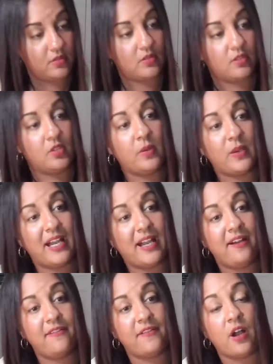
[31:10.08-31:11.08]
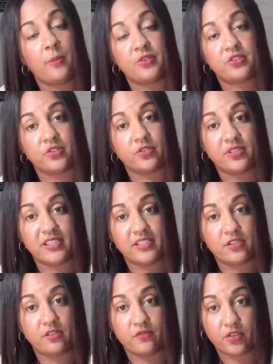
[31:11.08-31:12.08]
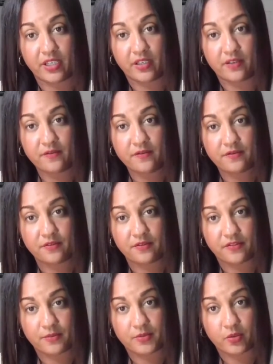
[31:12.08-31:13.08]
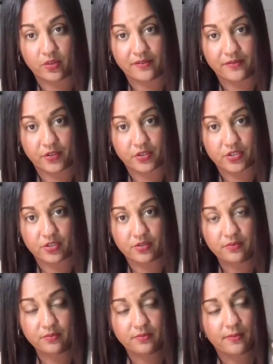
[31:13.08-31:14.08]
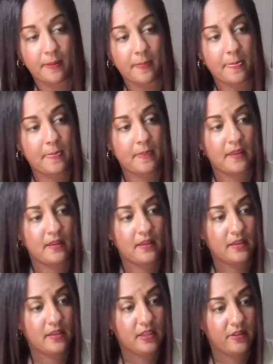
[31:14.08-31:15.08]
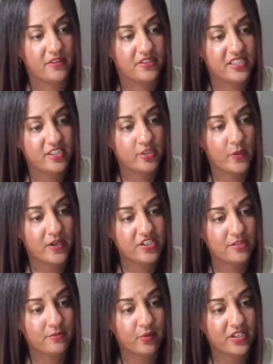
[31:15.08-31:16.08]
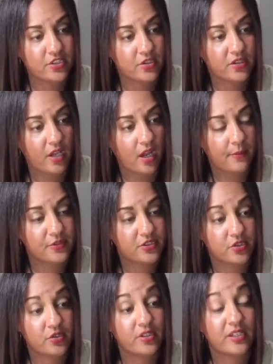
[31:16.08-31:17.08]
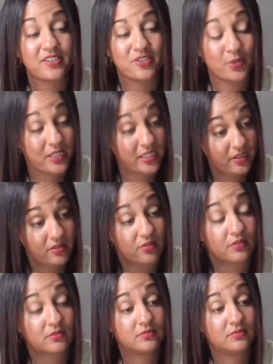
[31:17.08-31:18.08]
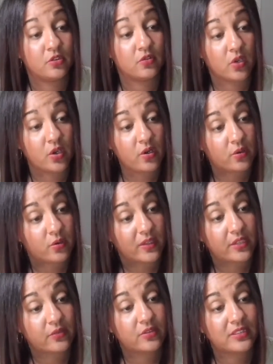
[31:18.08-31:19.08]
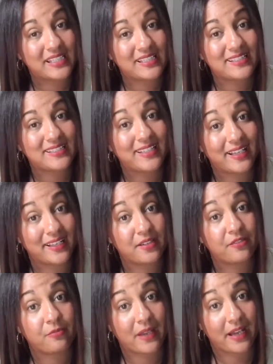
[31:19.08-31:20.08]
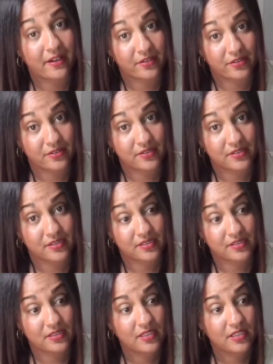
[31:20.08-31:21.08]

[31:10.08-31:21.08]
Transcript: You have opportunity to forgive from Doreen Virtue. The situation brings you the opportunity to heal, grow, and release negative patterns.